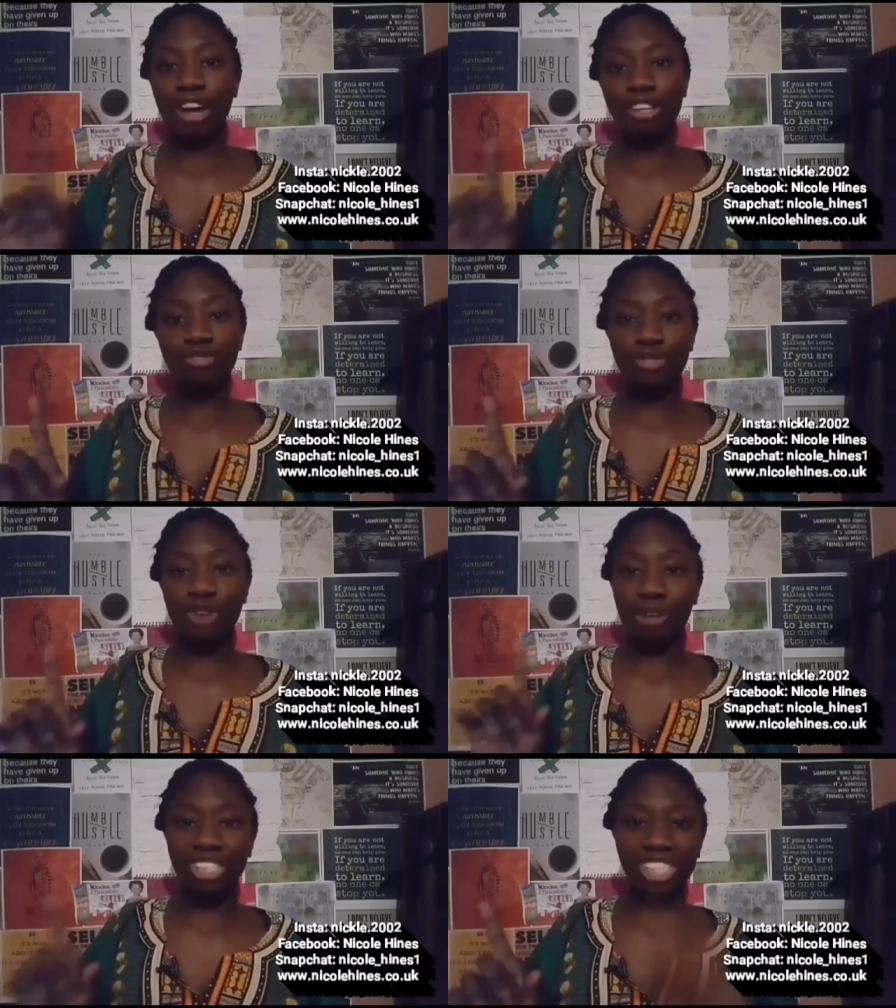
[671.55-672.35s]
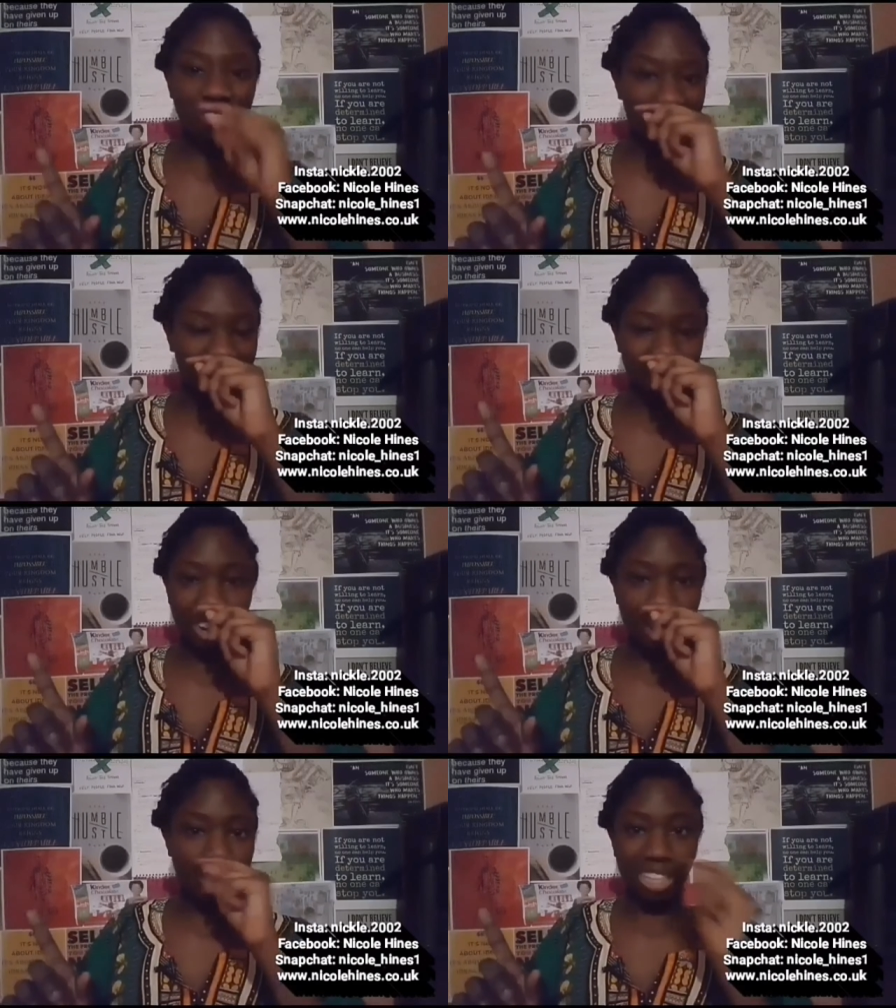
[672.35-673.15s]
First of all, I would seriously
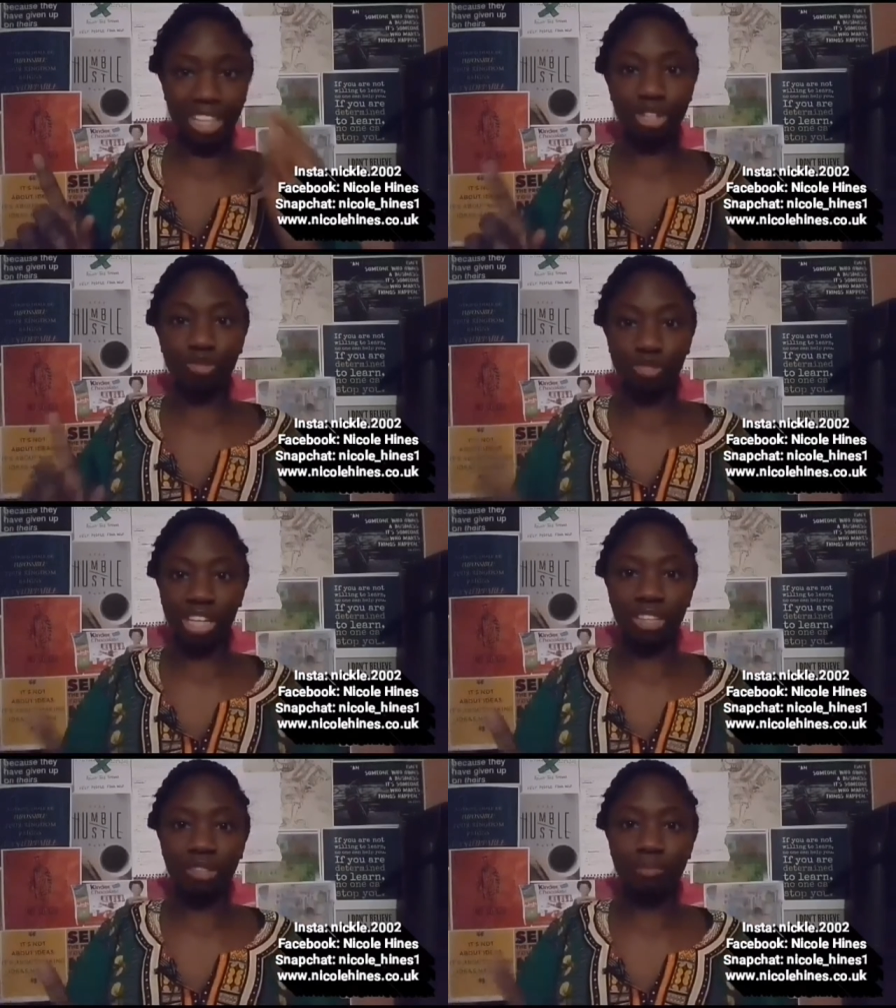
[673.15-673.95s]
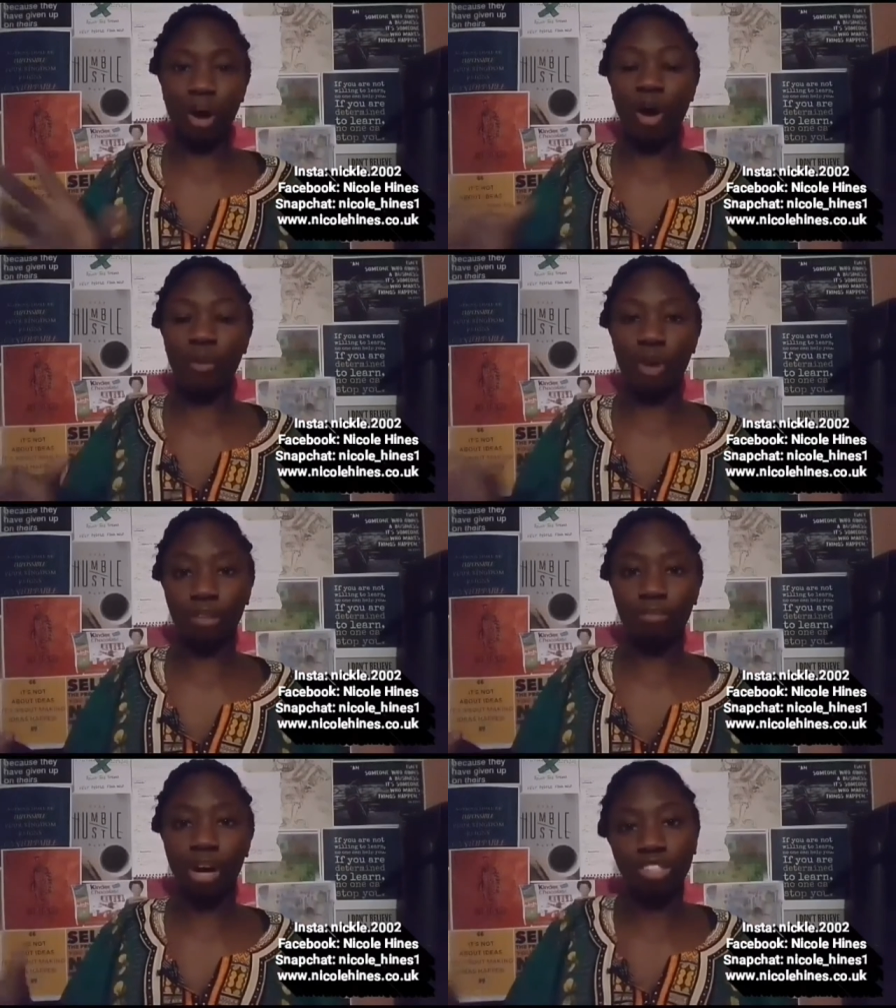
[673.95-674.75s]
recommend that you read part
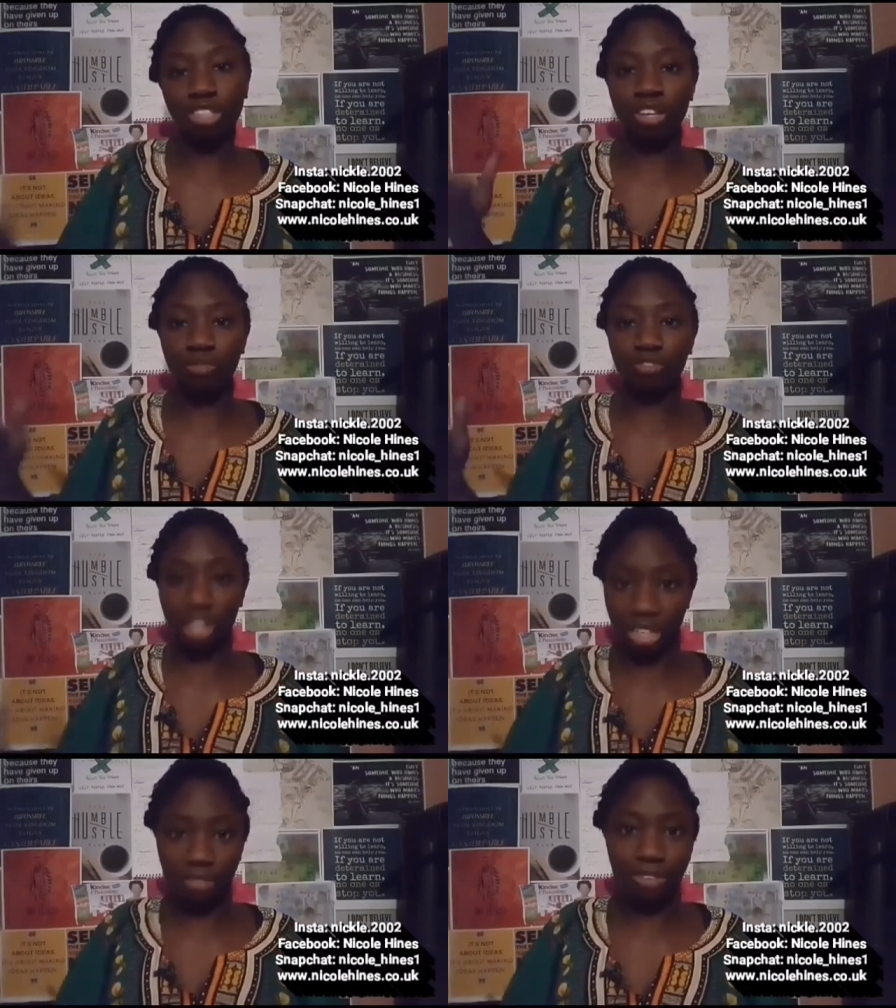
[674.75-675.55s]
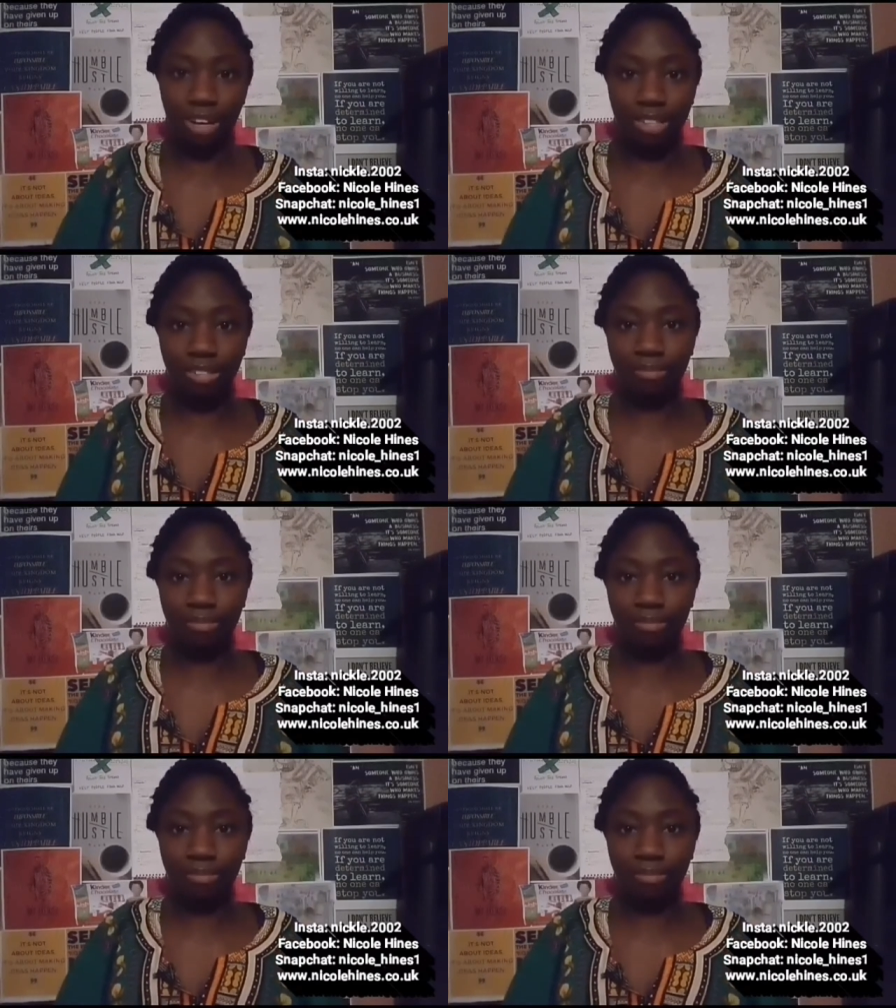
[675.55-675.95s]
one, purchase it and read it first.